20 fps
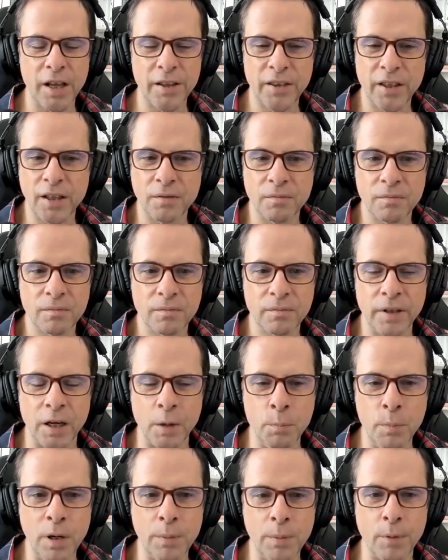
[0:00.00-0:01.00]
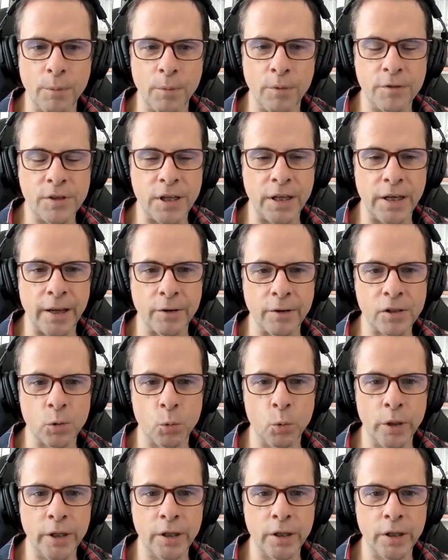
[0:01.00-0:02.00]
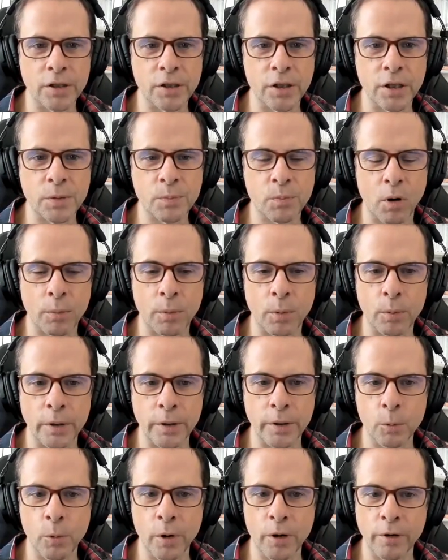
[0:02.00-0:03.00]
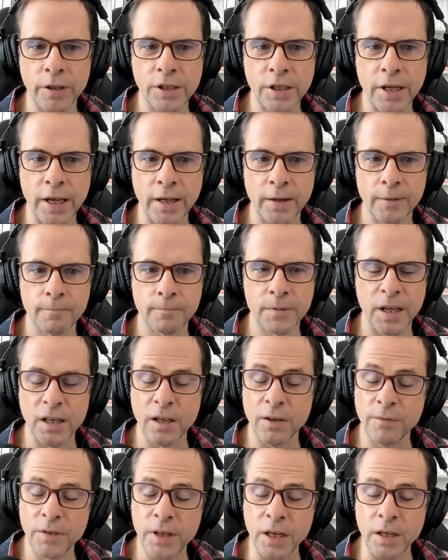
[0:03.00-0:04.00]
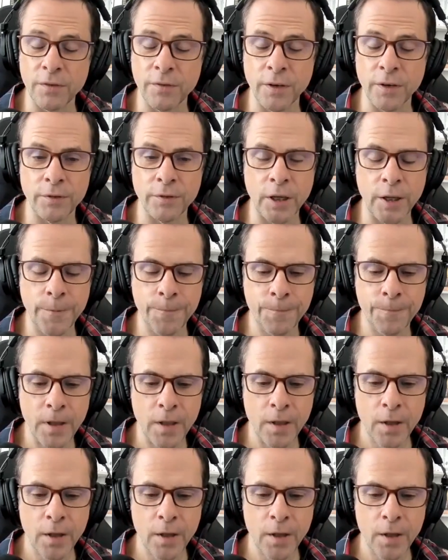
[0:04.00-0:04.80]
I think minimum of 10 hours a week is probably where it's at, 10 to 15.